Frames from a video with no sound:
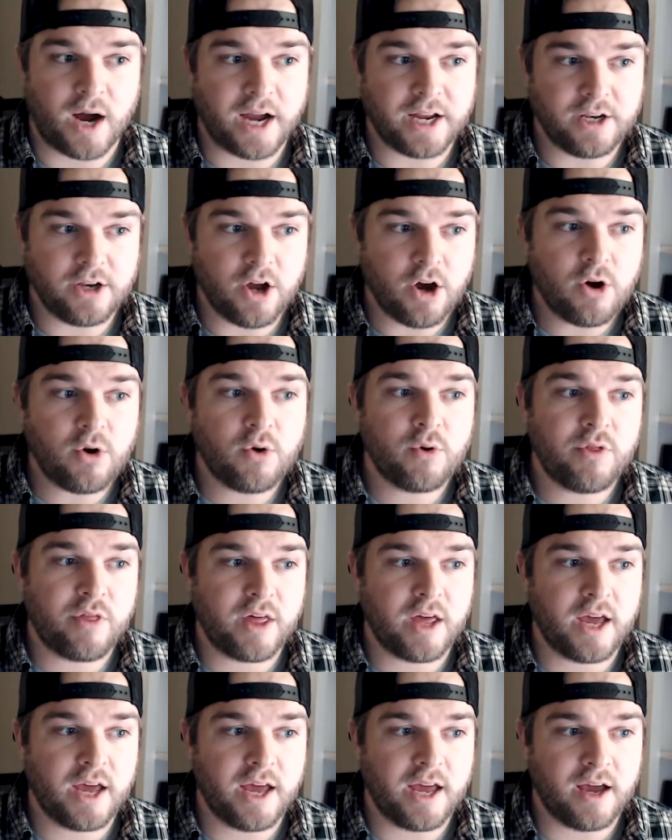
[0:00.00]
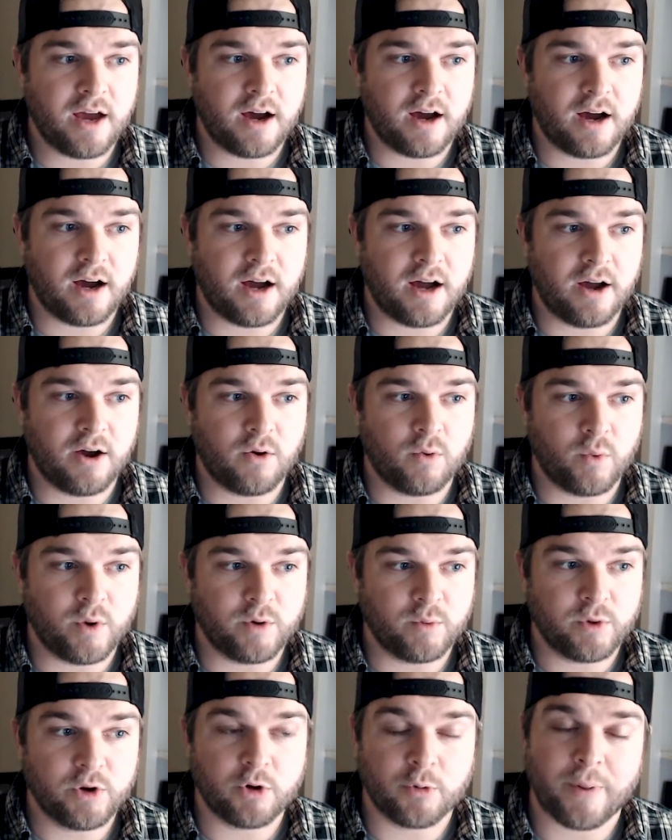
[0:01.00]
I know that
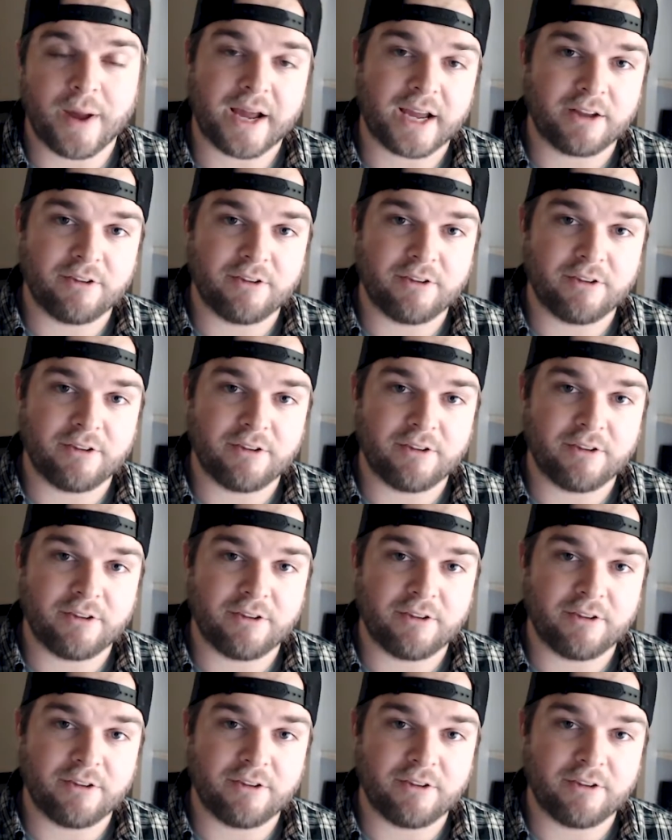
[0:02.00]
when we were back